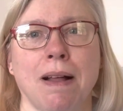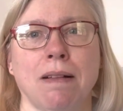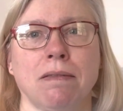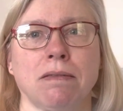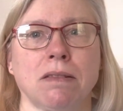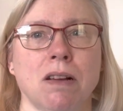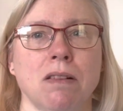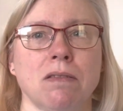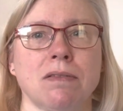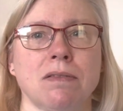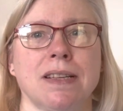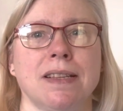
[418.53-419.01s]

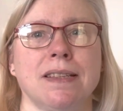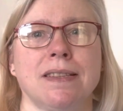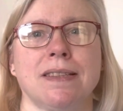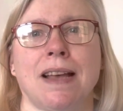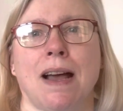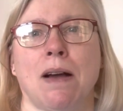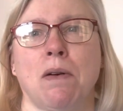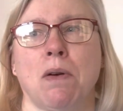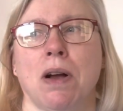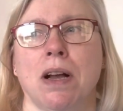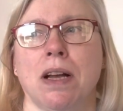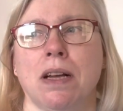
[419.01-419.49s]
because it's
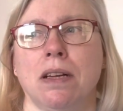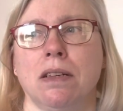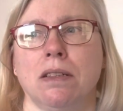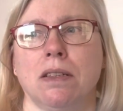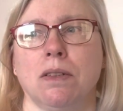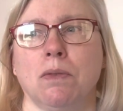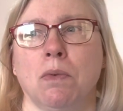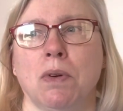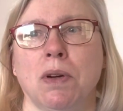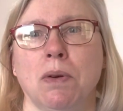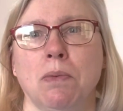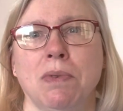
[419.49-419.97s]

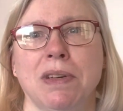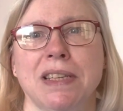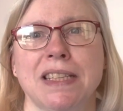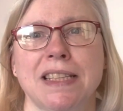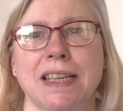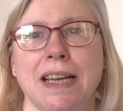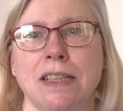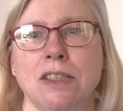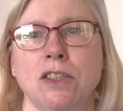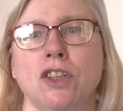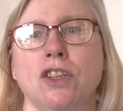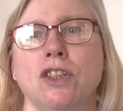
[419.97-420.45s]
we
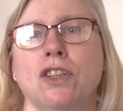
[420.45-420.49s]
tend to